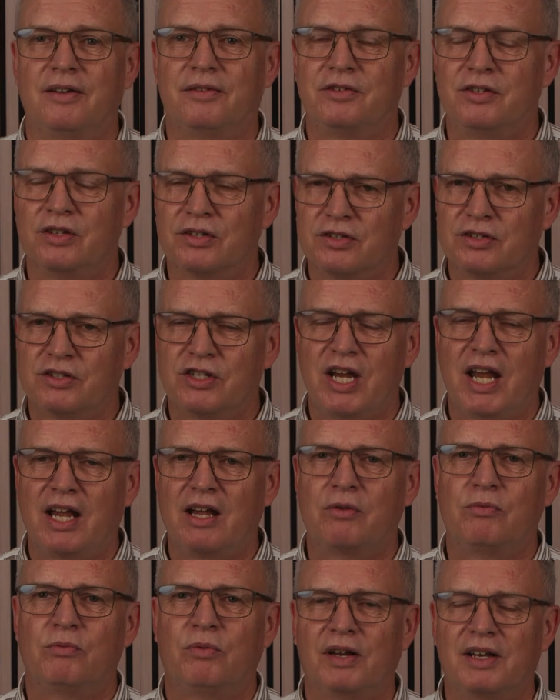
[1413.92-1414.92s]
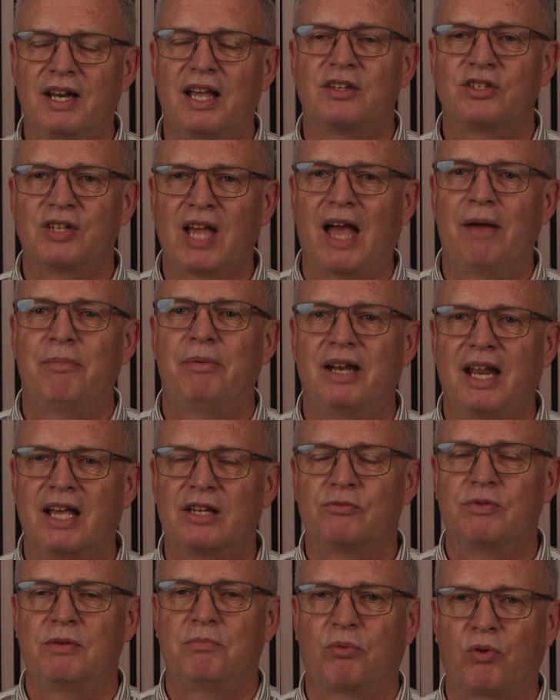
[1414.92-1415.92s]
just check what has happened
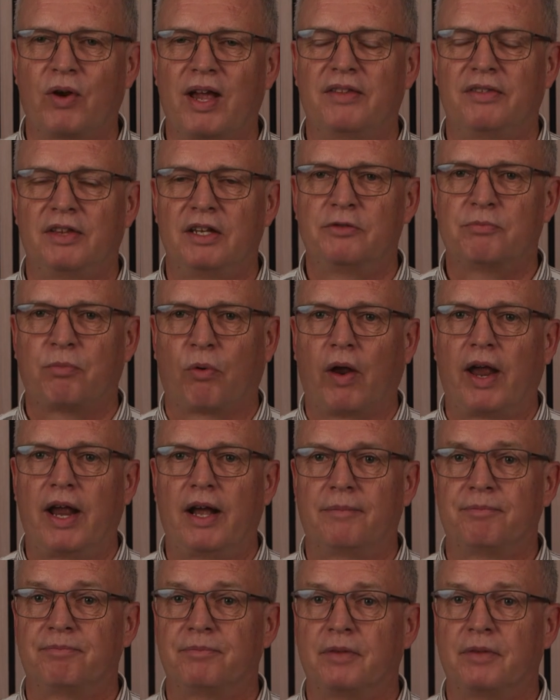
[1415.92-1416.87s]
as we prayed this prayer.